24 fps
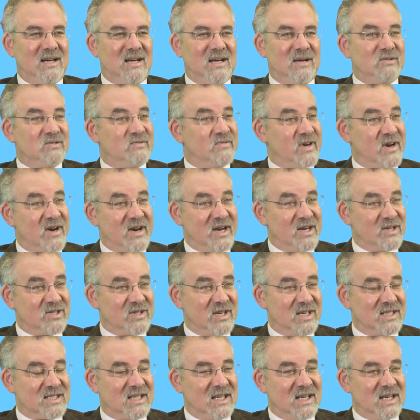It was very
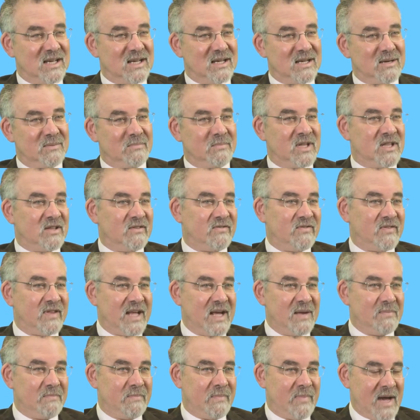interesting, but the
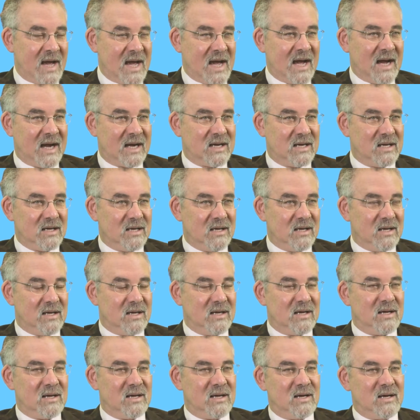flight back
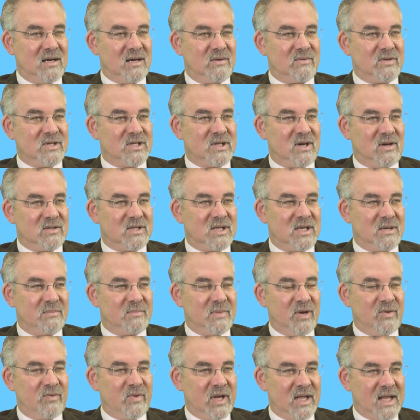resulted in
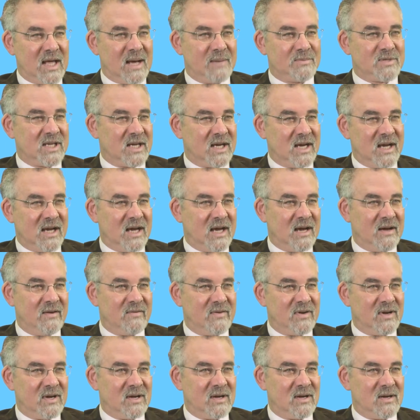me relapsing. I have
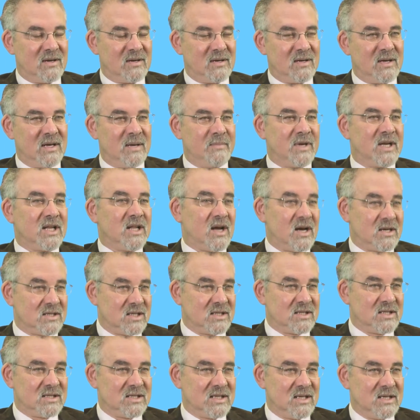an
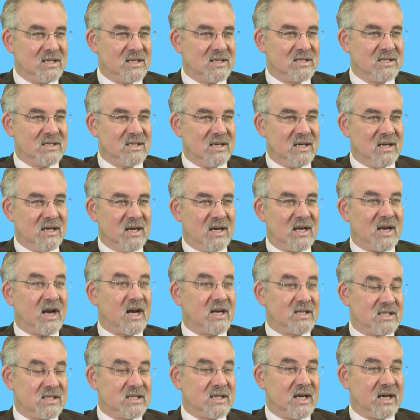immunologic disease, and I
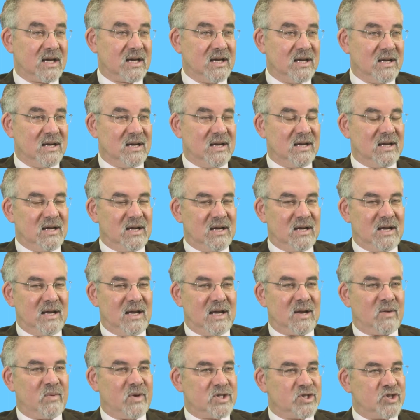got sick.
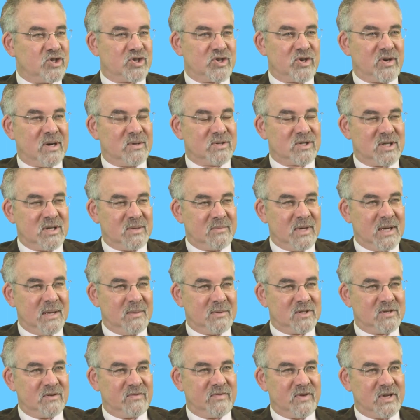And I wasn't sure I was going to be able
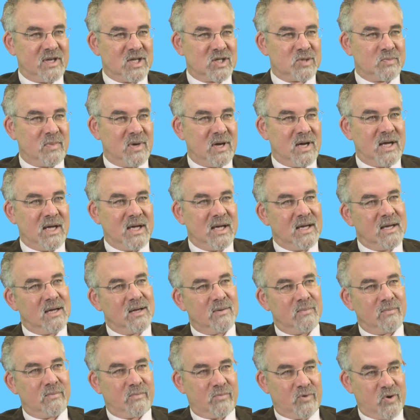to finish my
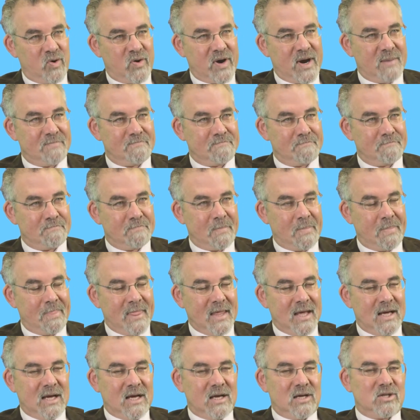program.
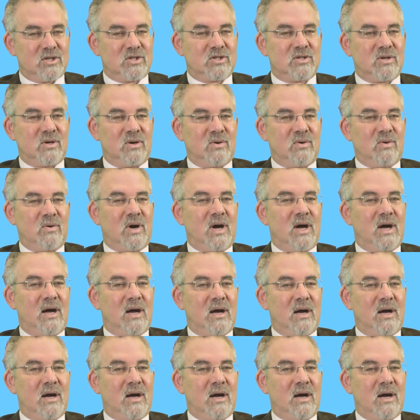So